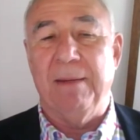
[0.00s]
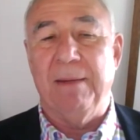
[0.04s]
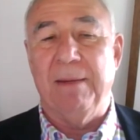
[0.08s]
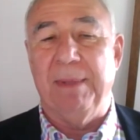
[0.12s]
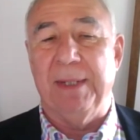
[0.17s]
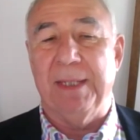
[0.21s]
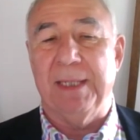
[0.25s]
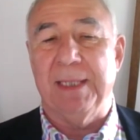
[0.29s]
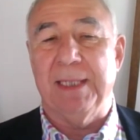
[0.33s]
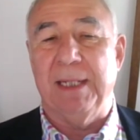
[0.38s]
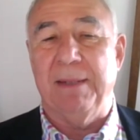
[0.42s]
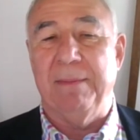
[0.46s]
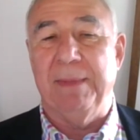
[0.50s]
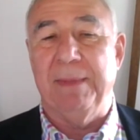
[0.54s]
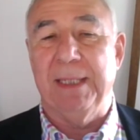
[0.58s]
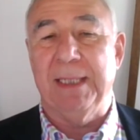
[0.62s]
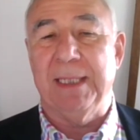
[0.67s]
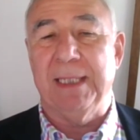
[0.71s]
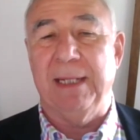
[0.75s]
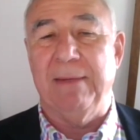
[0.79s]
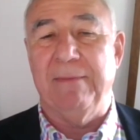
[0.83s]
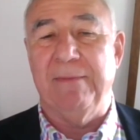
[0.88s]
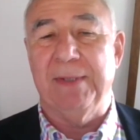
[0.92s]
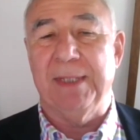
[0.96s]
But I
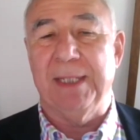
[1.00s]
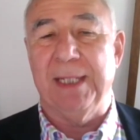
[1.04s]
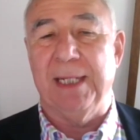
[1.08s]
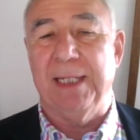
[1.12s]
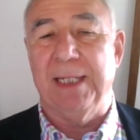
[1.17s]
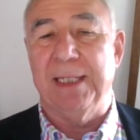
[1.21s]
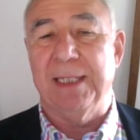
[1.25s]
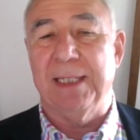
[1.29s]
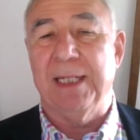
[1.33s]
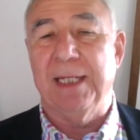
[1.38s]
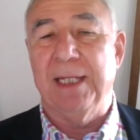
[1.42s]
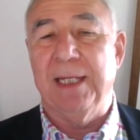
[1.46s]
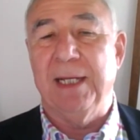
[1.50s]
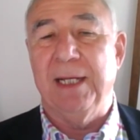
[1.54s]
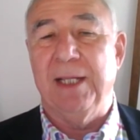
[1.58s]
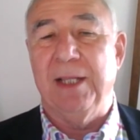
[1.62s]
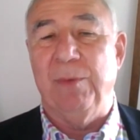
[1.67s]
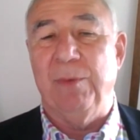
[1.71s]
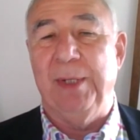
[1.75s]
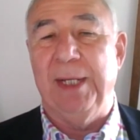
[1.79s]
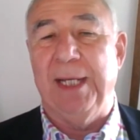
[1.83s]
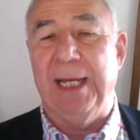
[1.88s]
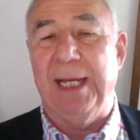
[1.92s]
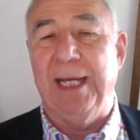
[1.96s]
must emphasize
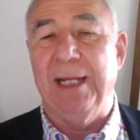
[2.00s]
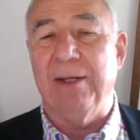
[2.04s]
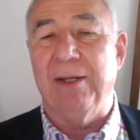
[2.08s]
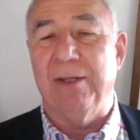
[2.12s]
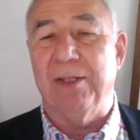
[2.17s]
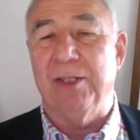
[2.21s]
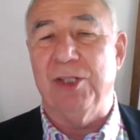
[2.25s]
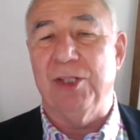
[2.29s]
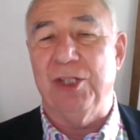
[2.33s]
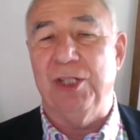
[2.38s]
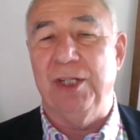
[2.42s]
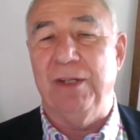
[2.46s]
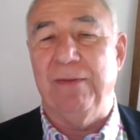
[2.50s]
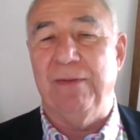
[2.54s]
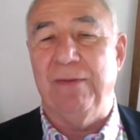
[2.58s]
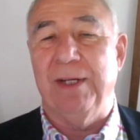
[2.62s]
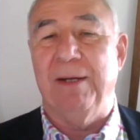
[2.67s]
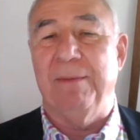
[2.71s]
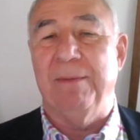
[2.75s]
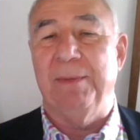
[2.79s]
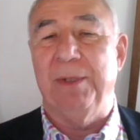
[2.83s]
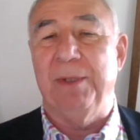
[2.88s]
that we cannot achieve carbon